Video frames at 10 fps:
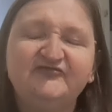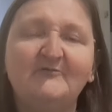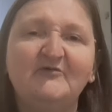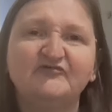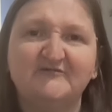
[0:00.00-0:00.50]

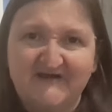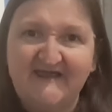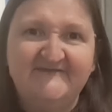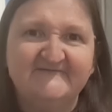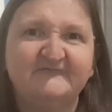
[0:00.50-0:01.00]
double the
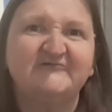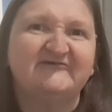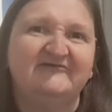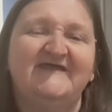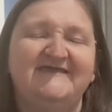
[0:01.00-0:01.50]
price for
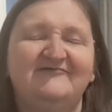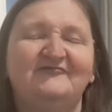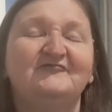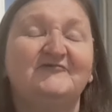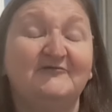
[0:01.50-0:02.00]
tonight
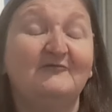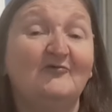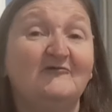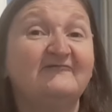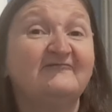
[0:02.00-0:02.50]
than it
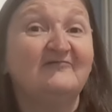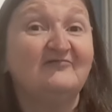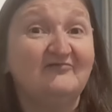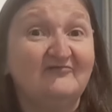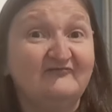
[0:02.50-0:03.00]
was
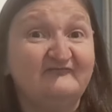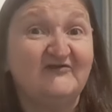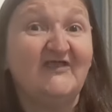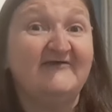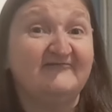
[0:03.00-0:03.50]

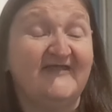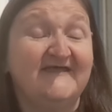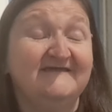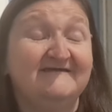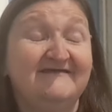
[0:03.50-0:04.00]
for last
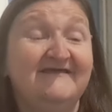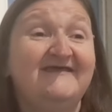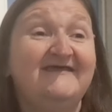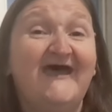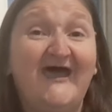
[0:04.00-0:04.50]
night.
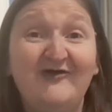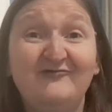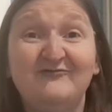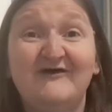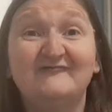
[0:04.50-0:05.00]

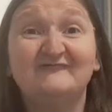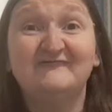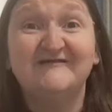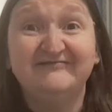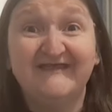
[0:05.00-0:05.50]
How
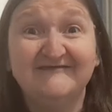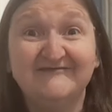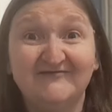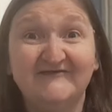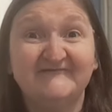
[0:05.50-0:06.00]

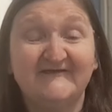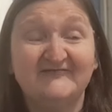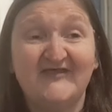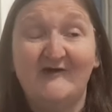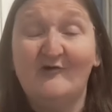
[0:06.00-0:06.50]
ridiculous
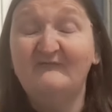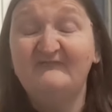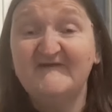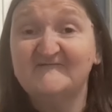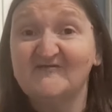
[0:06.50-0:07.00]
is that?
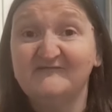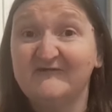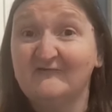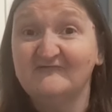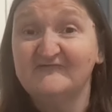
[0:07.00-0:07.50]
Obviously
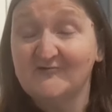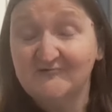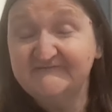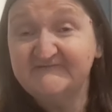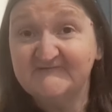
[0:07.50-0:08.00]
because the
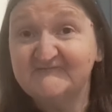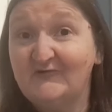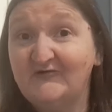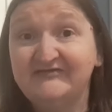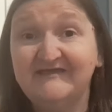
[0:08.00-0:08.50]
concert's
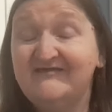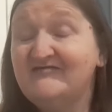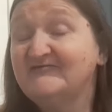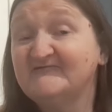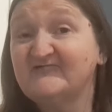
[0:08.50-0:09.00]
on,
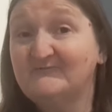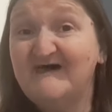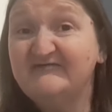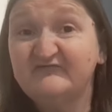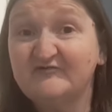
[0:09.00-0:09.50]
there's
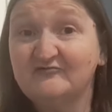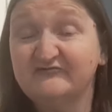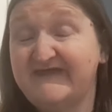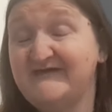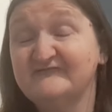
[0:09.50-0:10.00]
demand for
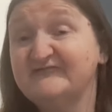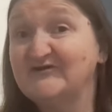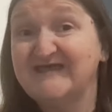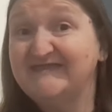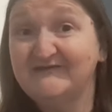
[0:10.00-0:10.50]
hotels,
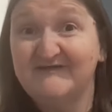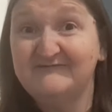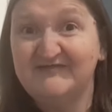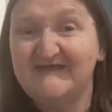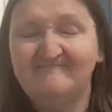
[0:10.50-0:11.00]
they're getting away
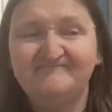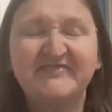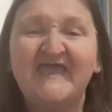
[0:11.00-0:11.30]
with it.